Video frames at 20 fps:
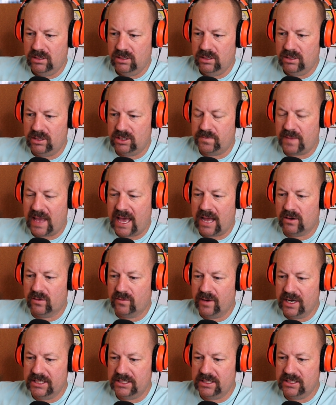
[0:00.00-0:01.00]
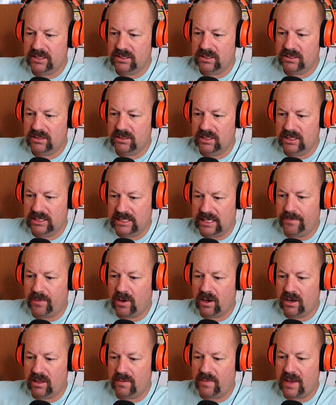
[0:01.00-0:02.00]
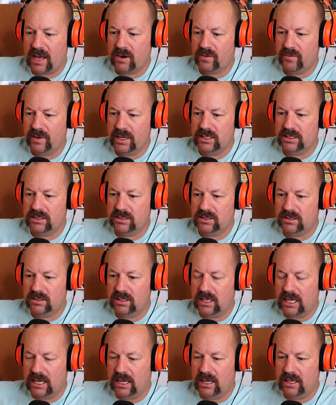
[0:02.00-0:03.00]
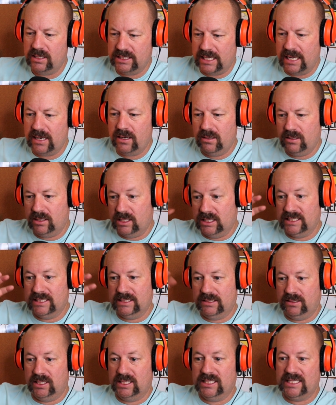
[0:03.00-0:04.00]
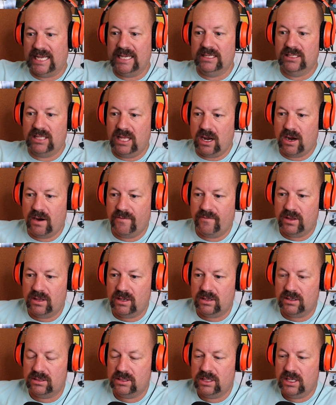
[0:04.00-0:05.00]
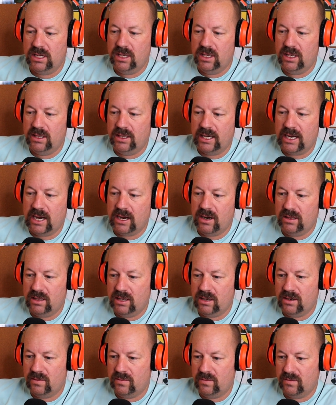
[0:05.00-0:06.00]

This paddle races, is that part of the paddle race? Is that the size they are for those, the Kerala